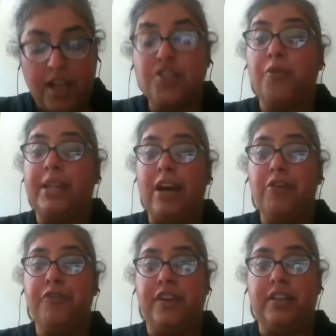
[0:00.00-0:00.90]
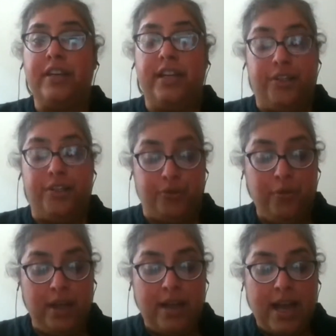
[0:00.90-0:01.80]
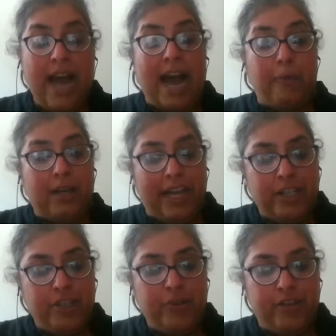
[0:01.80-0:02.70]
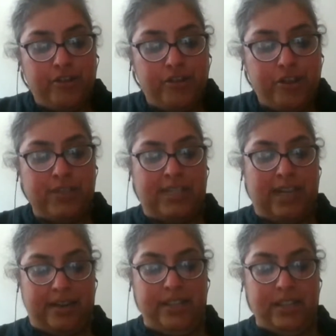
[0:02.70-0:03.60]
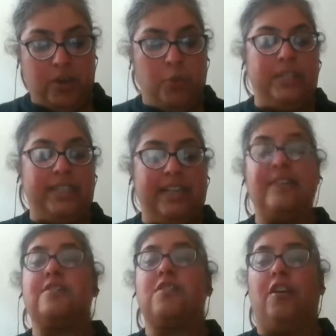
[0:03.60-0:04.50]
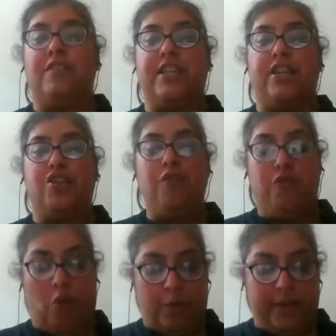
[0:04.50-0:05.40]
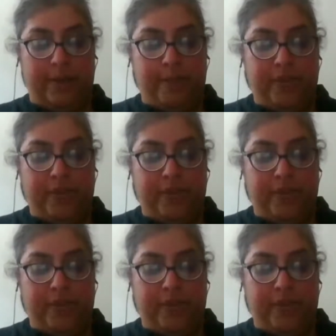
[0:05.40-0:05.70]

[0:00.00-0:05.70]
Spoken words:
So without further ado, I would like to introduce Karan, who will take this conversation forward.